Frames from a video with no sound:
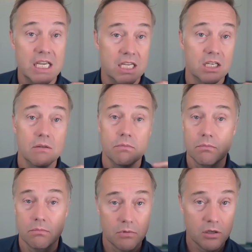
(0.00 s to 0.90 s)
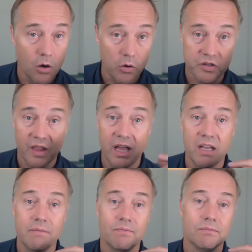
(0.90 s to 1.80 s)
in
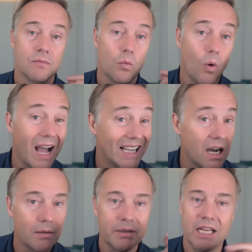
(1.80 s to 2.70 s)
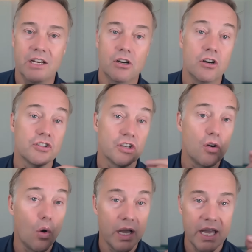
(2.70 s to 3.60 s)
Khosla, Y Combinator,
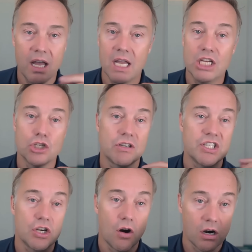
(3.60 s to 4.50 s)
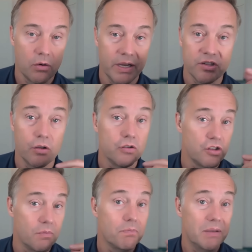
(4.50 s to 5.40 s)
Sequoia, Andreessen Horowitz.
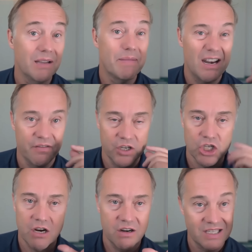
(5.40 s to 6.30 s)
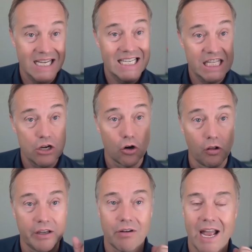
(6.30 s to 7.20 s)
Those are the big beneficiaries. They did the
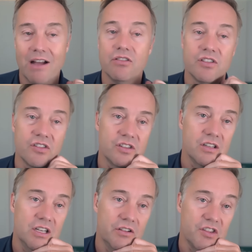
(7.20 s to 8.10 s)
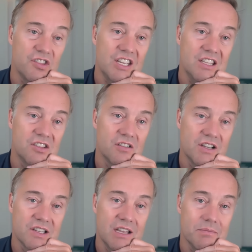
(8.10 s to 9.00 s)
early rounds, the you know the seed
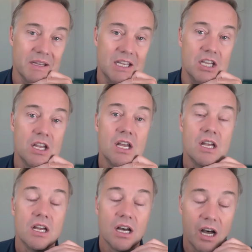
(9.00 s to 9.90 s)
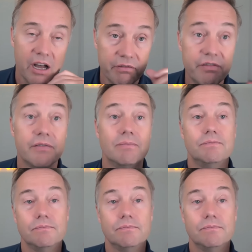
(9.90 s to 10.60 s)
Series A and B of